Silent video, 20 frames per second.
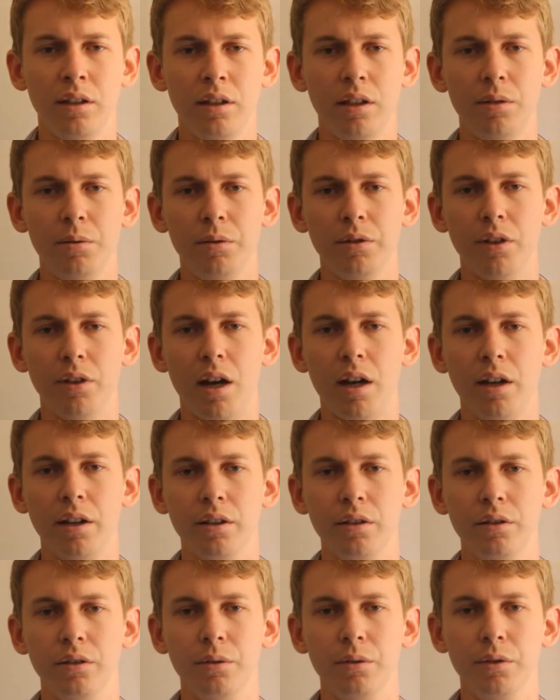it was
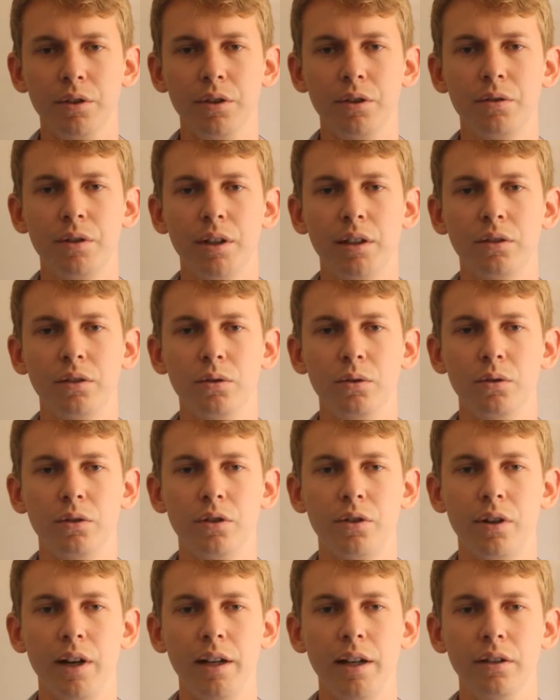argued to restrict all
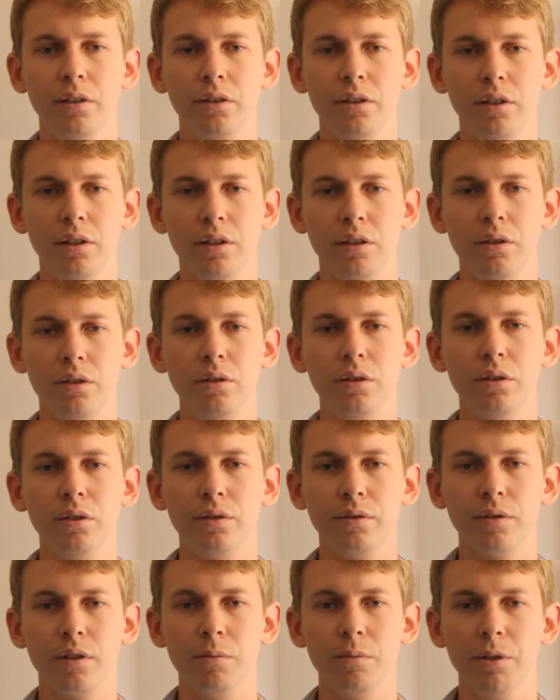traders in the use
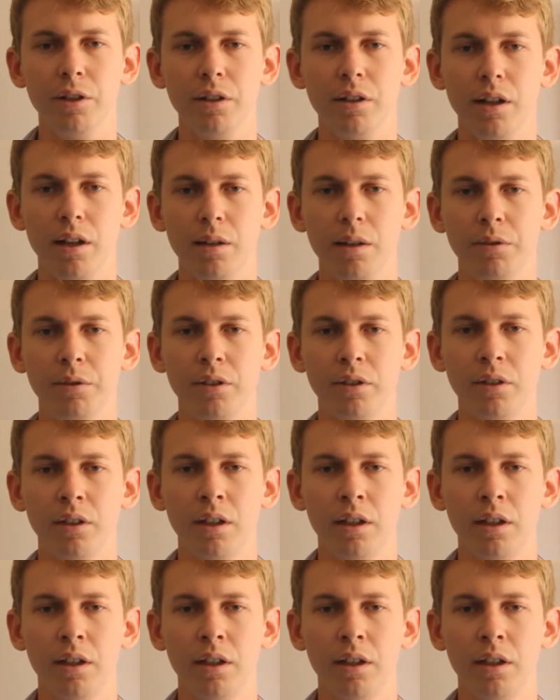of common shapes,